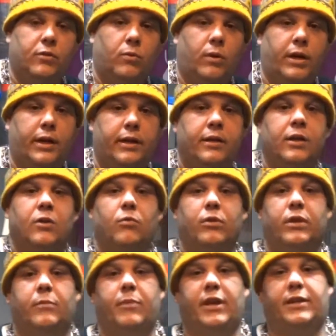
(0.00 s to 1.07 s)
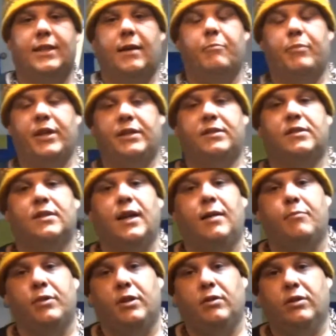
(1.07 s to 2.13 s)
way, when they make that big
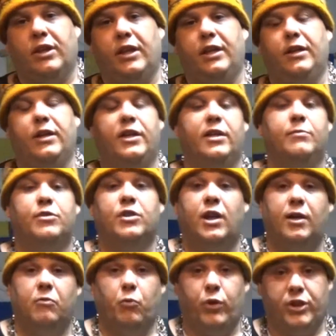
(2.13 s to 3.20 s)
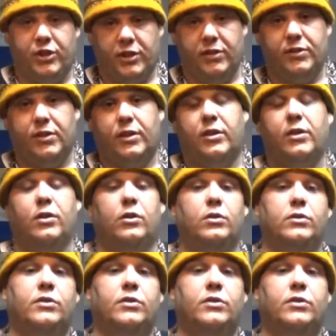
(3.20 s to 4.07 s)
step, and it'll get you a hip shot, which is a kill.